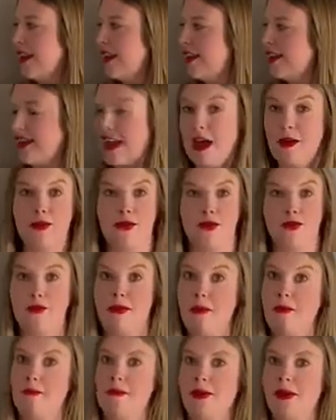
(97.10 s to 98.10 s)
to help us
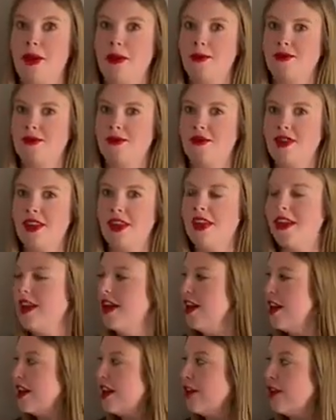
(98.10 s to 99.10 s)
remember.
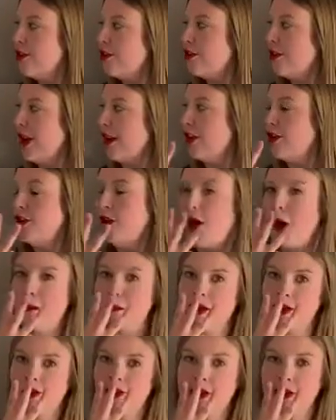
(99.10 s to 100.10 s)
You shall not
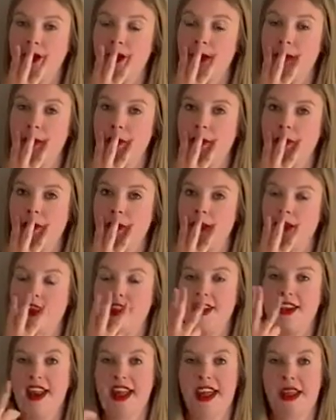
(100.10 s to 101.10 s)
misuse the
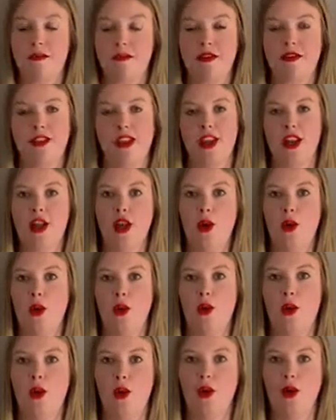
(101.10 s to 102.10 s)
name of the Lord.